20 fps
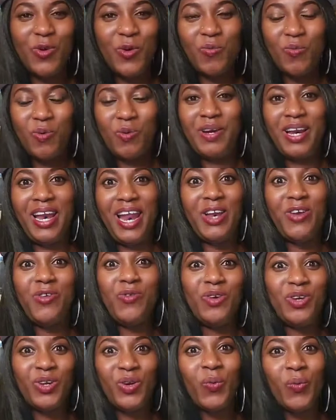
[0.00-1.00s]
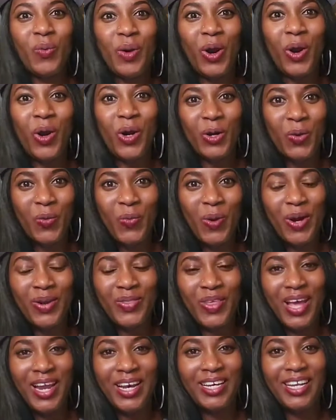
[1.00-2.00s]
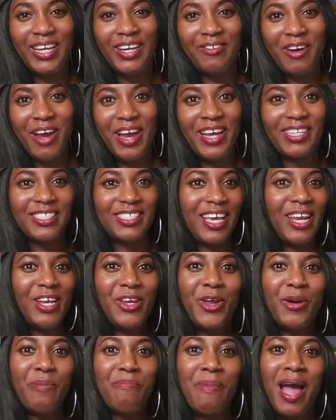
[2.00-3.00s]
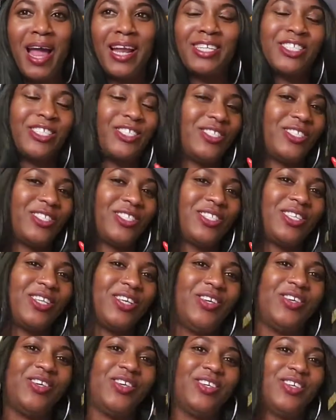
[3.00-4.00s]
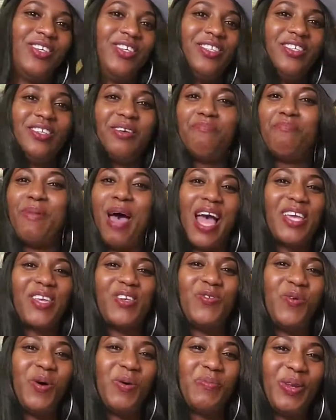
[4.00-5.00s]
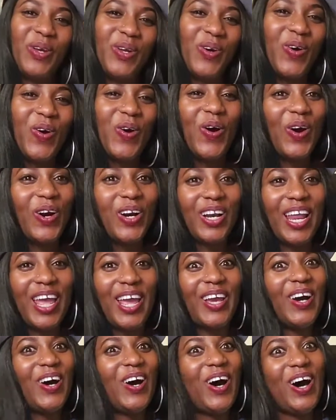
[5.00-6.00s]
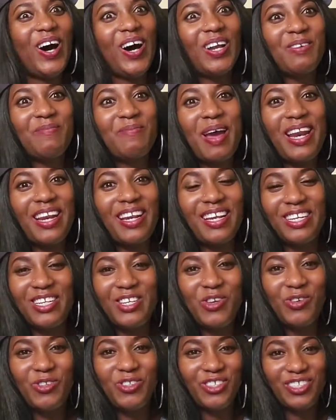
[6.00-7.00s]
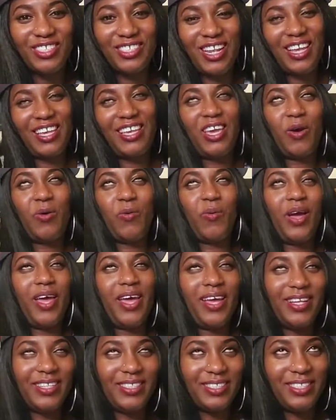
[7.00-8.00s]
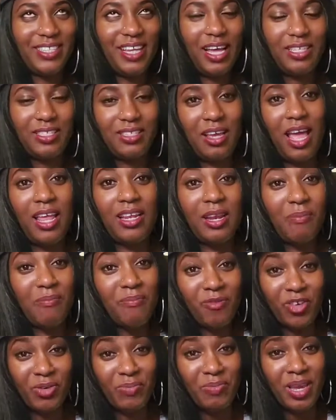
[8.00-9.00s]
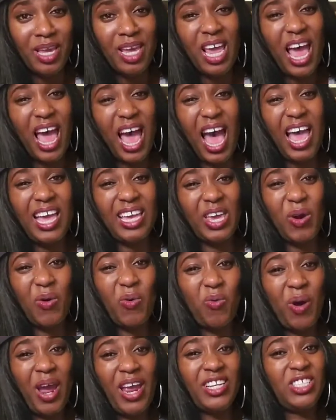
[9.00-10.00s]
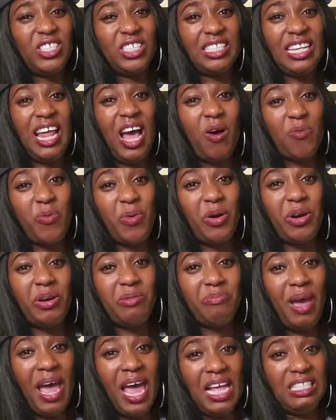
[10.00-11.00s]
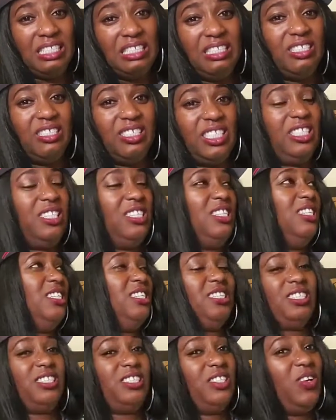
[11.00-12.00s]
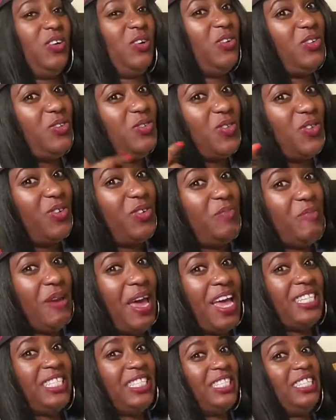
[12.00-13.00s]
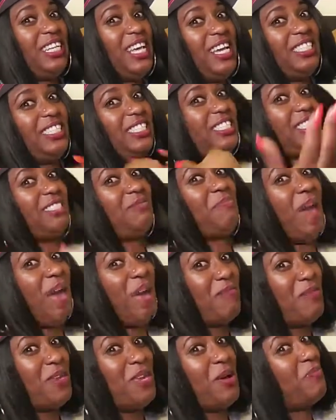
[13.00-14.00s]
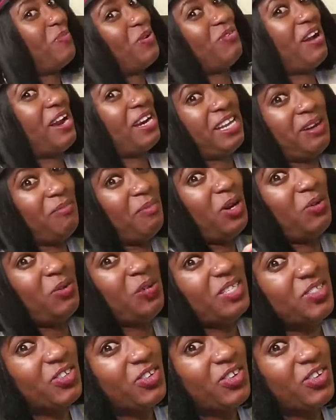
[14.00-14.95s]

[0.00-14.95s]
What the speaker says: you're a woman and you didn't wear underwear that day, right? And your man just back you up in a corner, like automatically you just like get wet. For me, I get wet just not wearing panties, shit. So you could imagine, like, just back me up already. I'm always